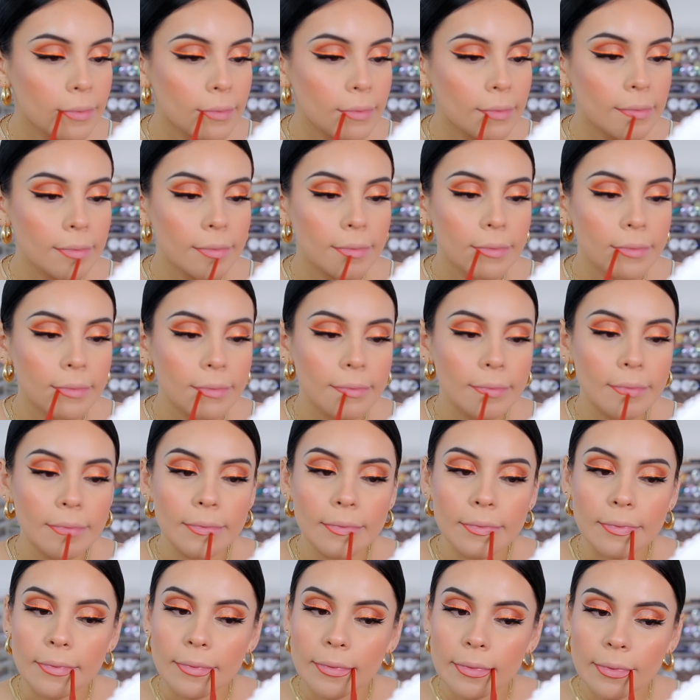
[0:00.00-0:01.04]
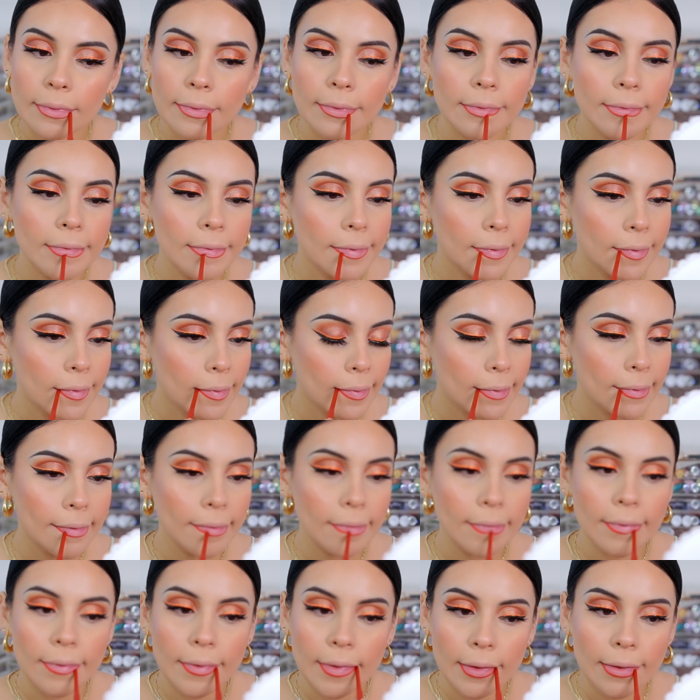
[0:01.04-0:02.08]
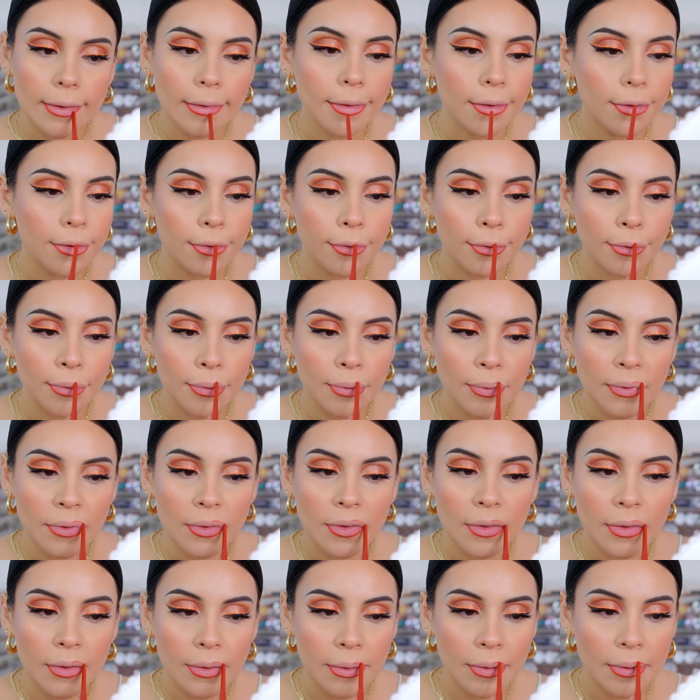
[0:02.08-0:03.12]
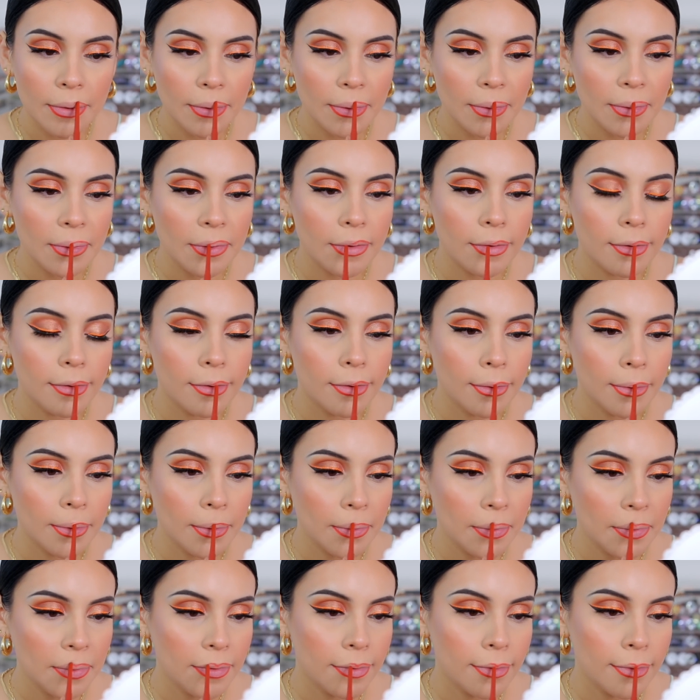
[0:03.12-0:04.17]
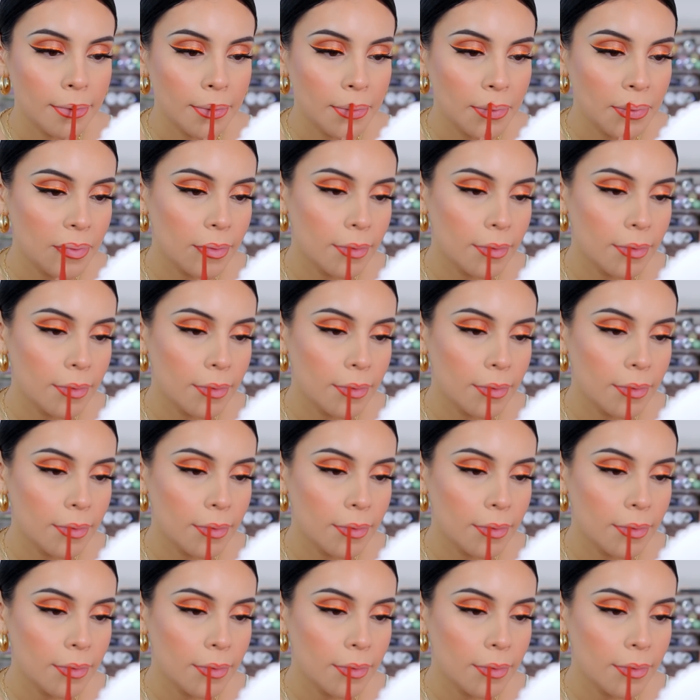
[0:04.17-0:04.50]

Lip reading: (silence)